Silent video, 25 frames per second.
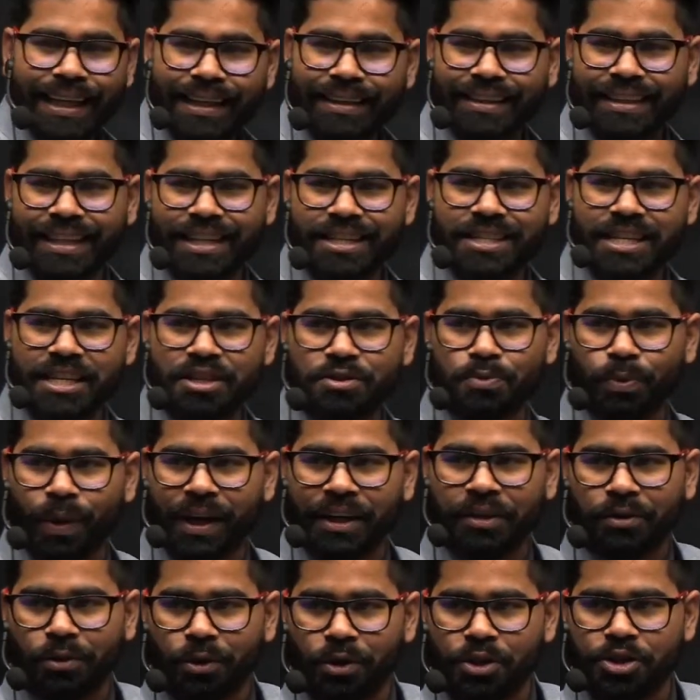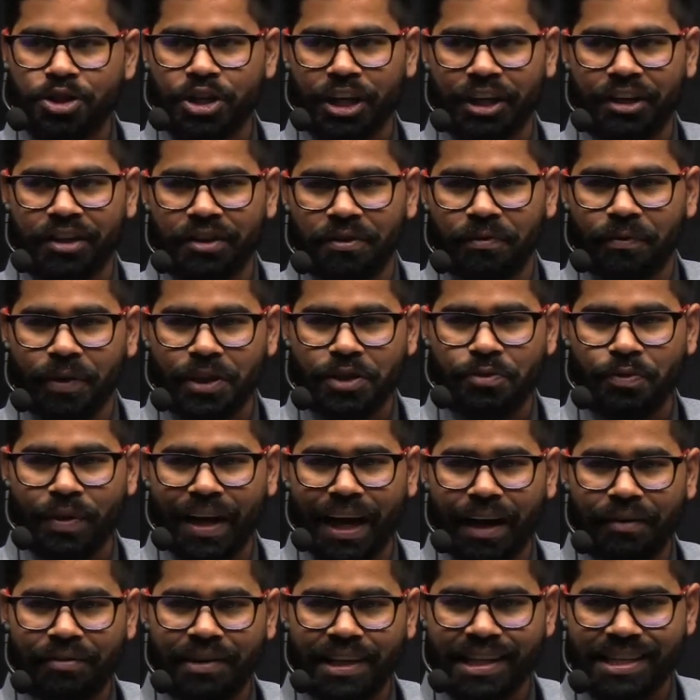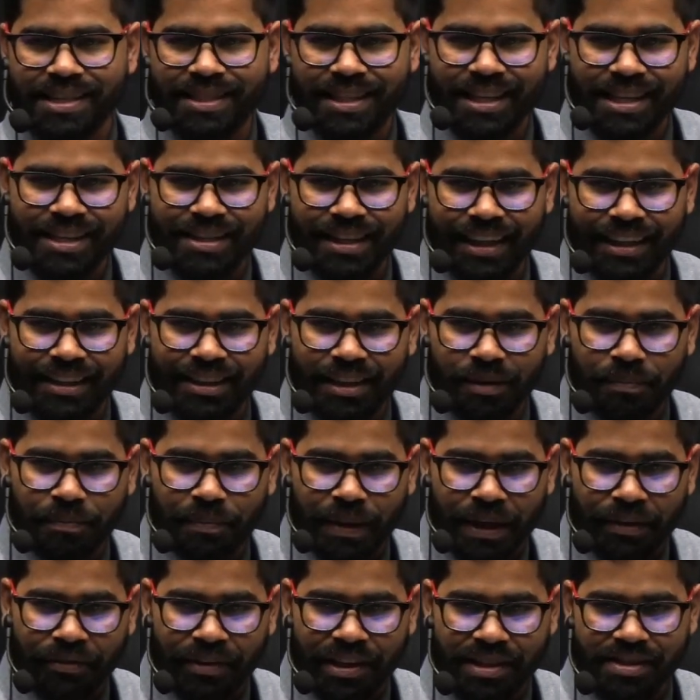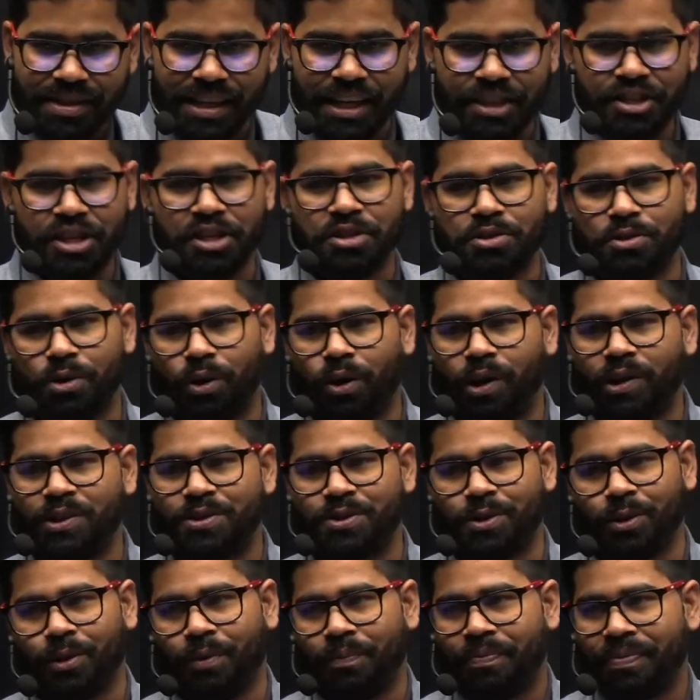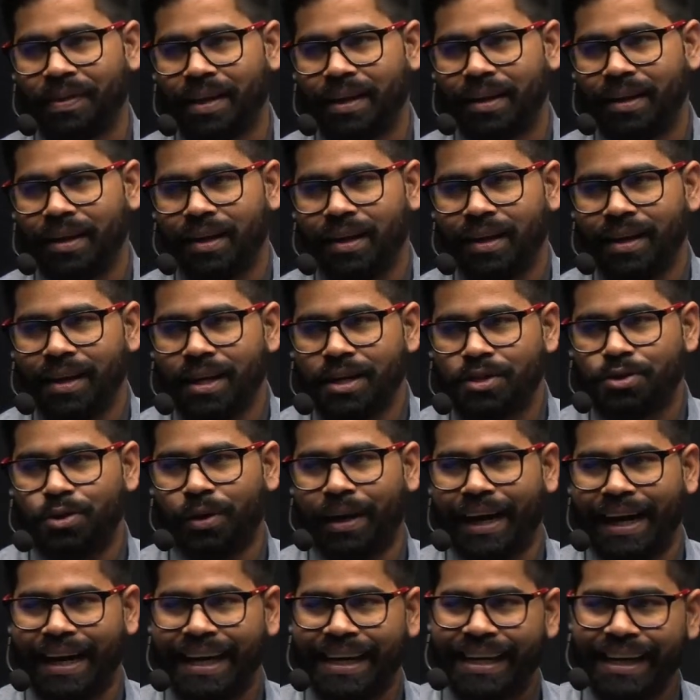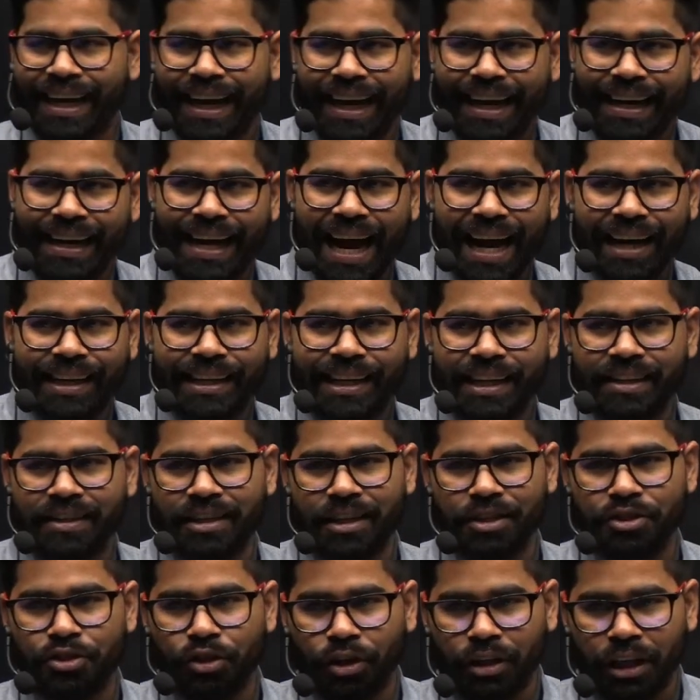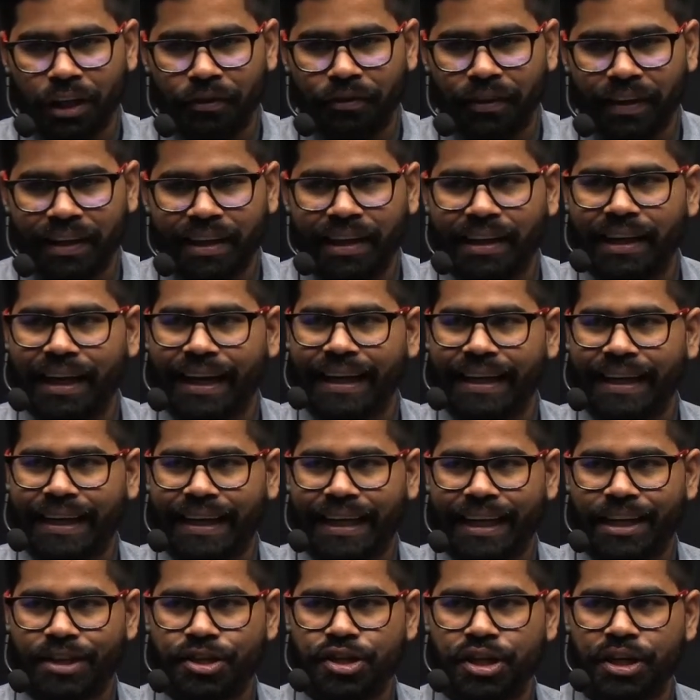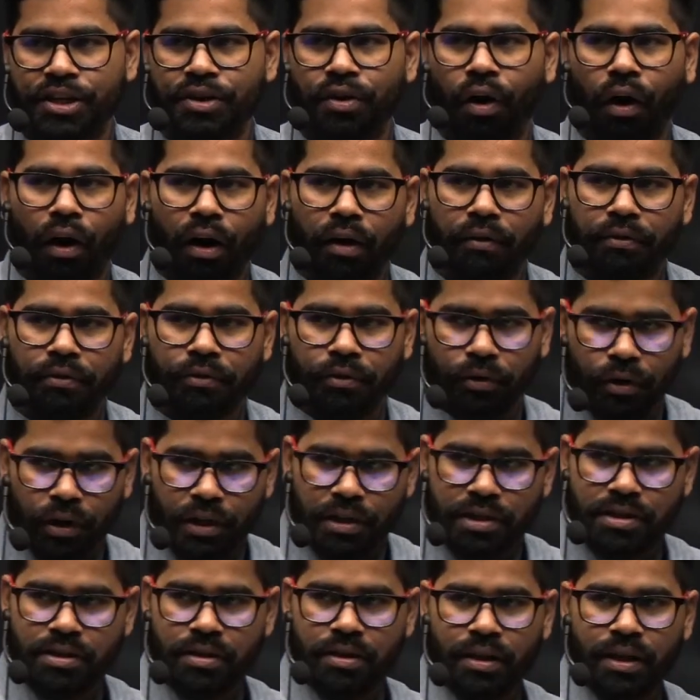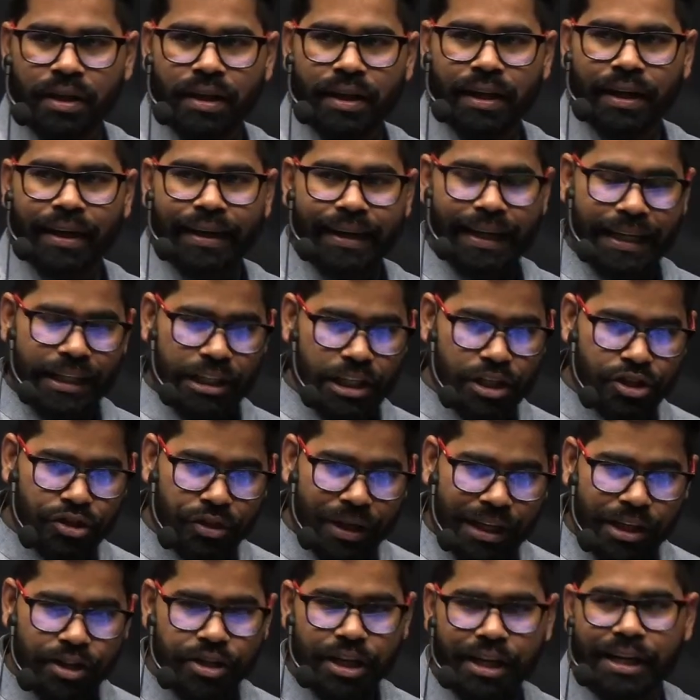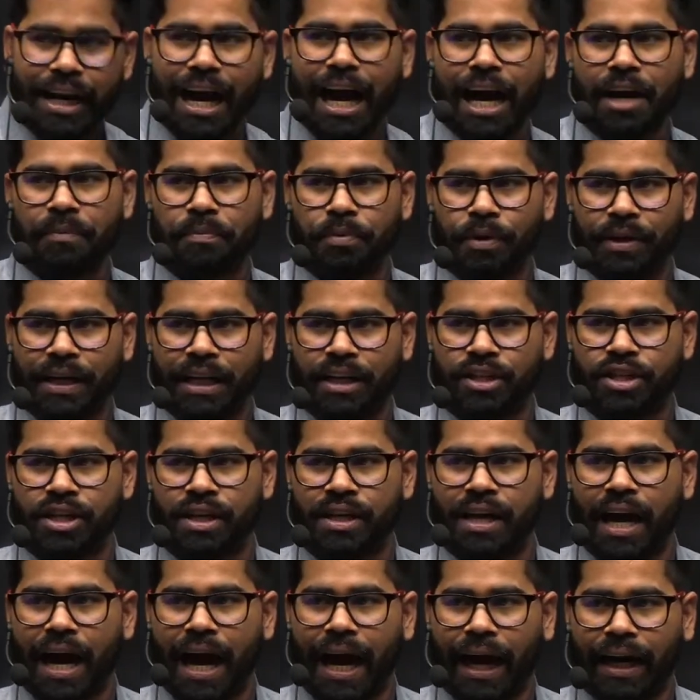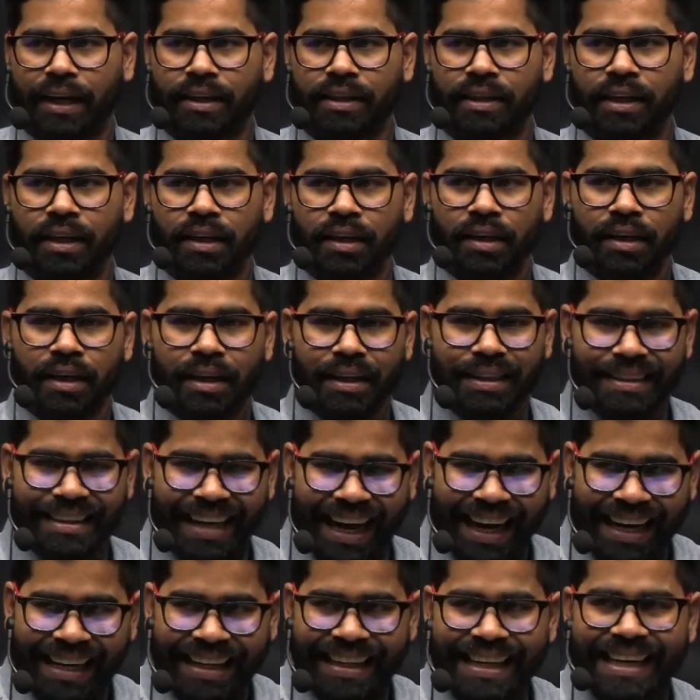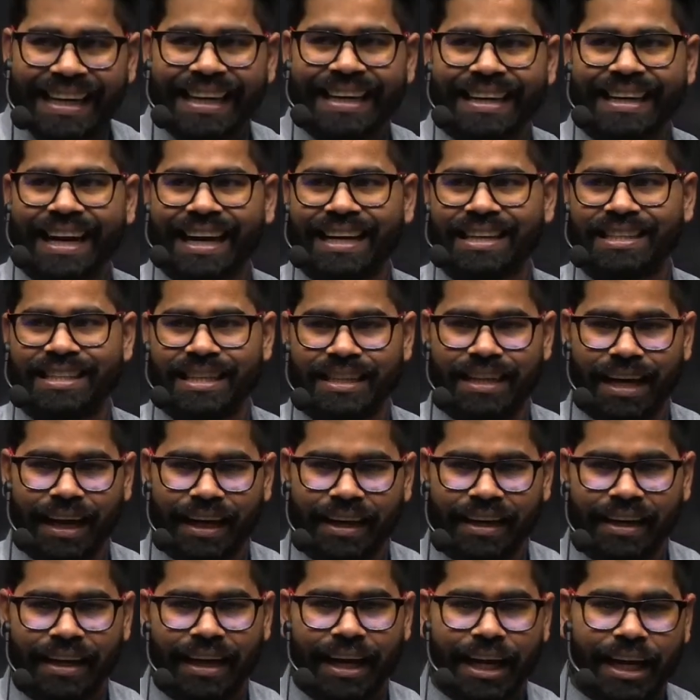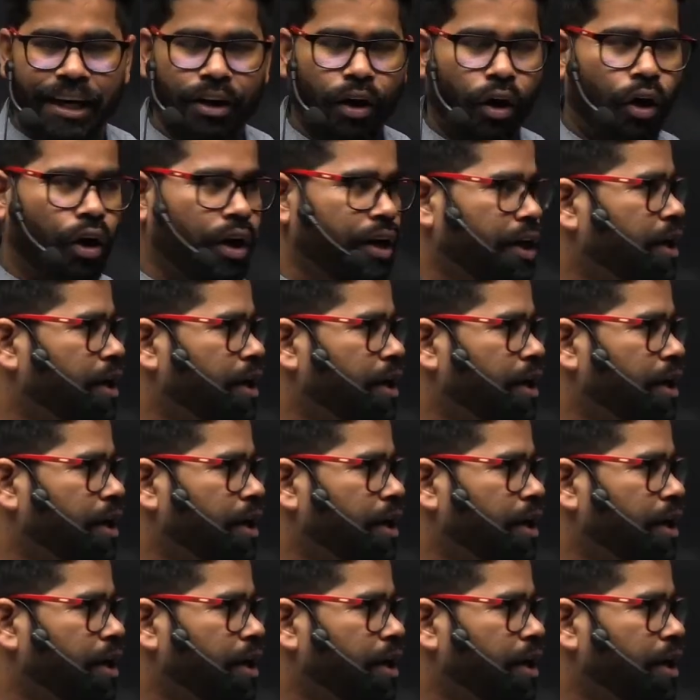this is one question which we have discussed in the previous sessions also. So India enacted the Geographical Indication of Goods Registration and Protection Act 1999 in order